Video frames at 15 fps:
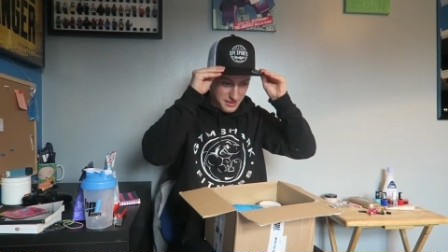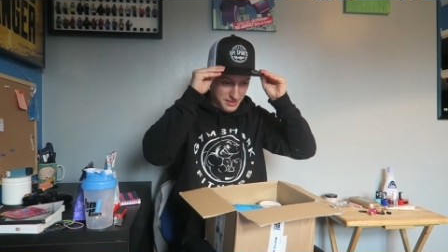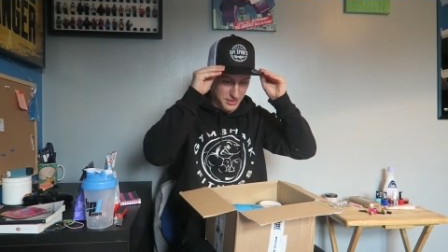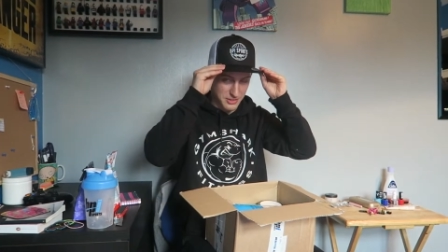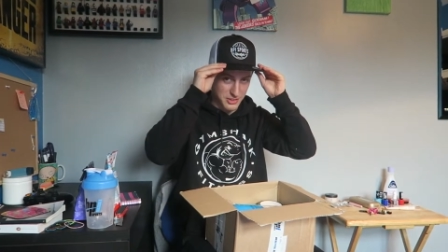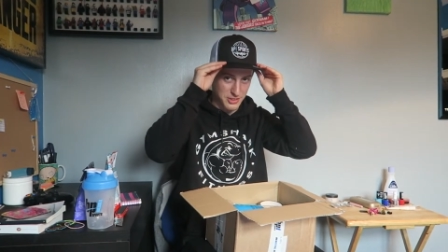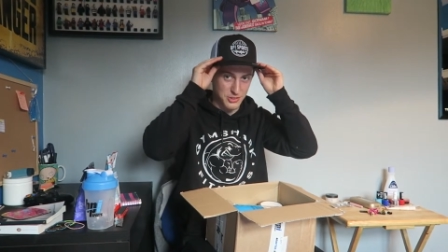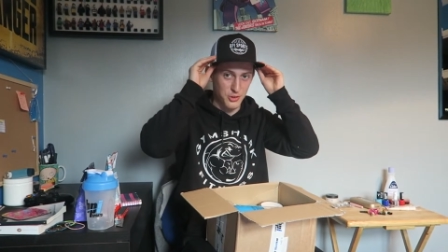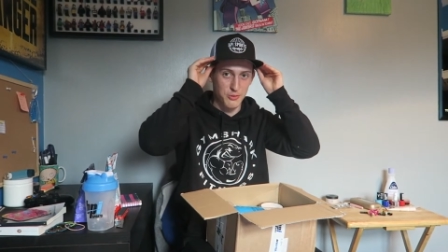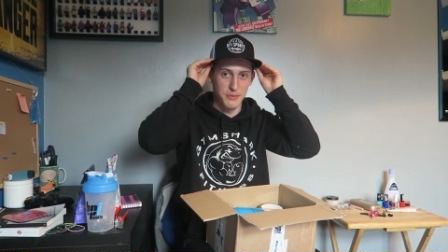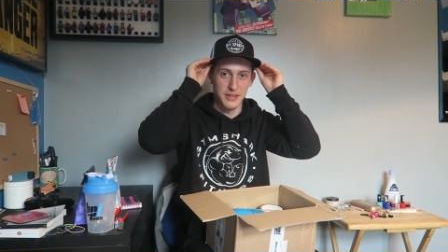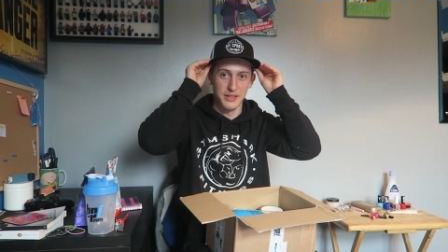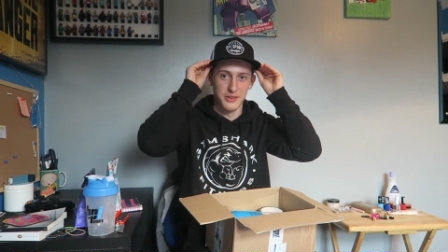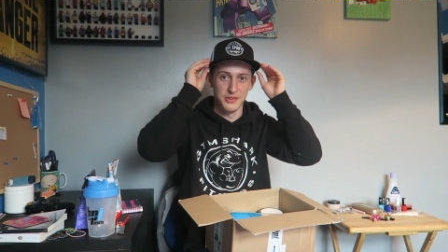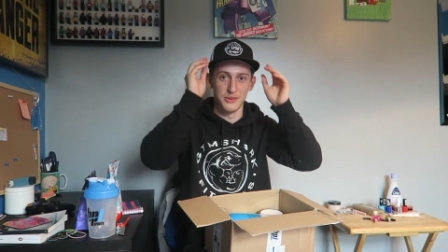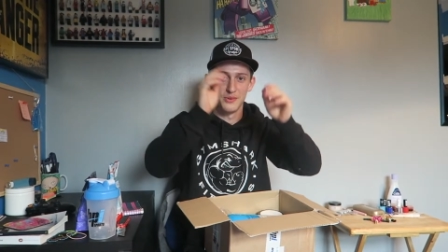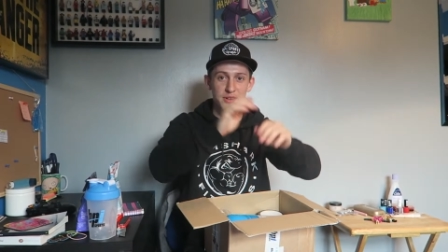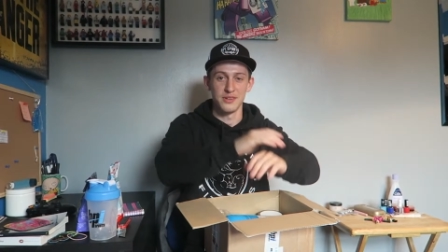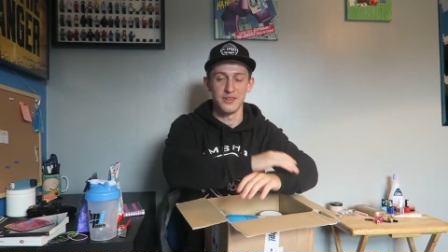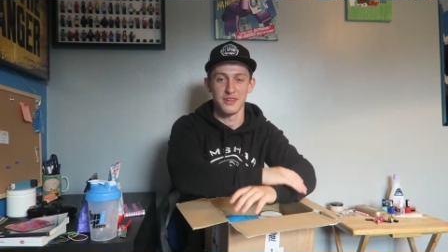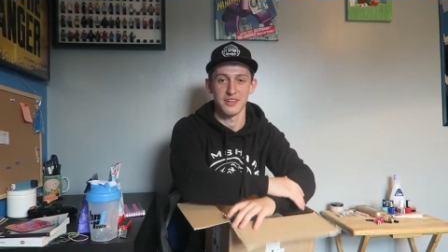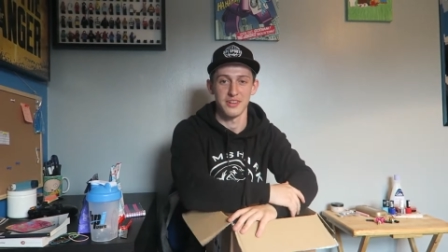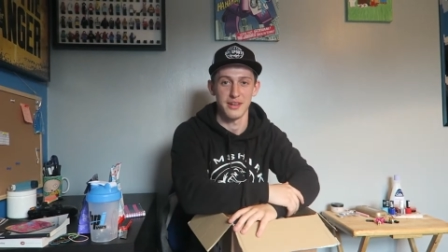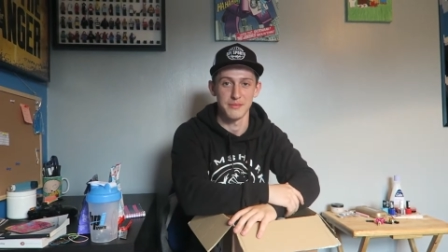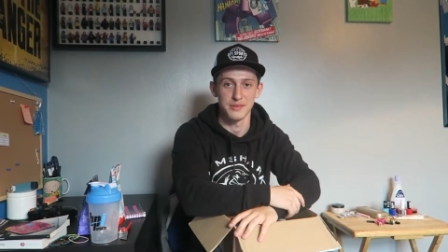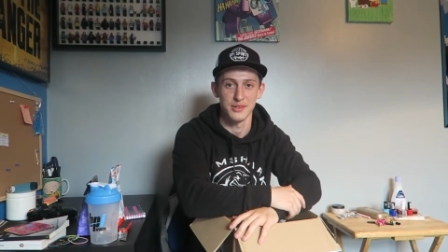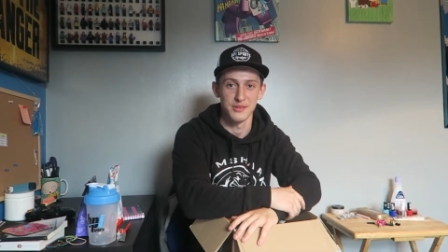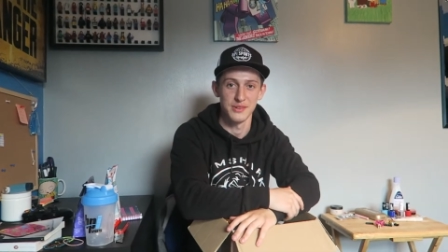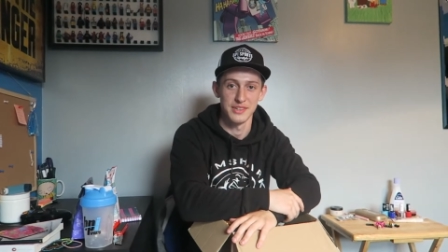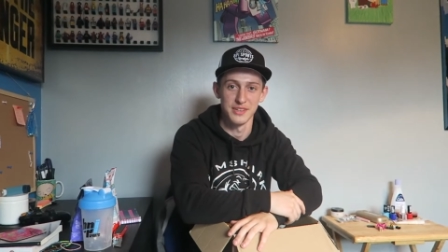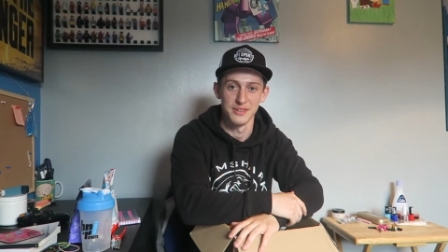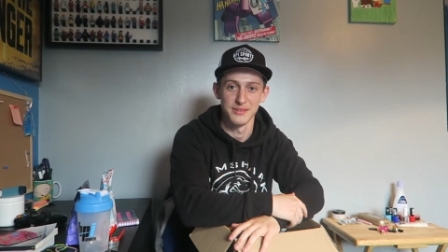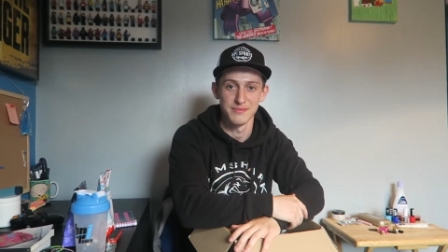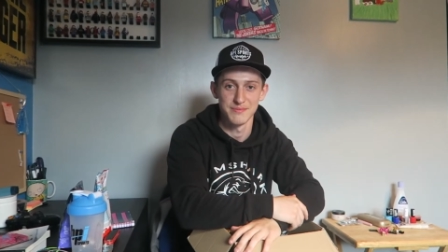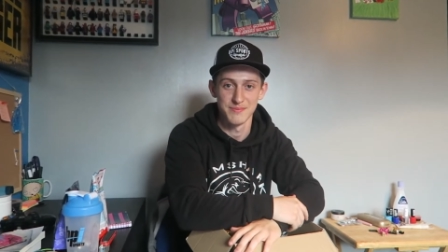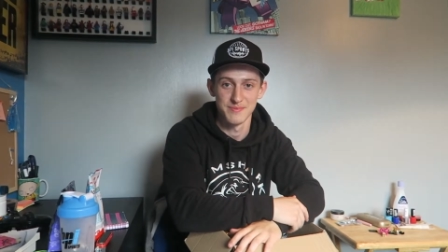Does it suit me or do I look like an absolute idiot?